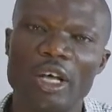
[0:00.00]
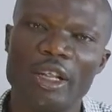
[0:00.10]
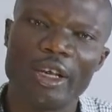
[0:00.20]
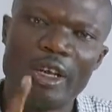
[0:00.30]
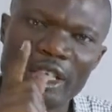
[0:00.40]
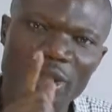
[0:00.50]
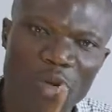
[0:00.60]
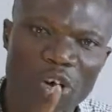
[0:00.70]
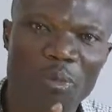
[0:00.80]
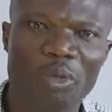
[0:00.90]
the
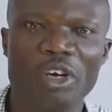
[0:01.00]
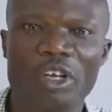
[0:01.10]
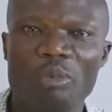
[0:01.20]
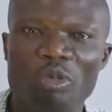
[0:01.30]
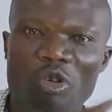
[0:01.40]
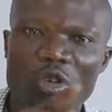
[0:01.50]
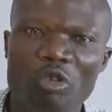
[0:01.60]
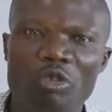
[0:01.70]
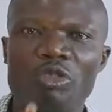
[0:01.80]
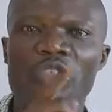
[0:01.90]
decimal point
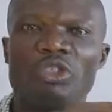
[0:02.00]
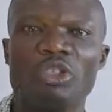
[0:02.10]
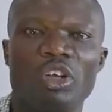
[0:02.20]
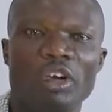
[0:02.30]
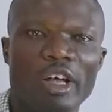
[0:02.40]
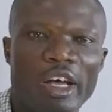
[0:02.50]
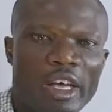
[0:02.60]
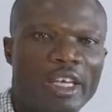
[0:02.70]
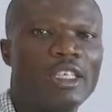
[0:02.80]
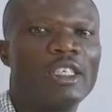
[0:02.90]
moves to the
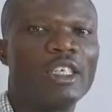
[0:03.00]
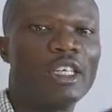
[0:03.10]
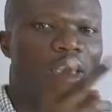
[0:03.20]
right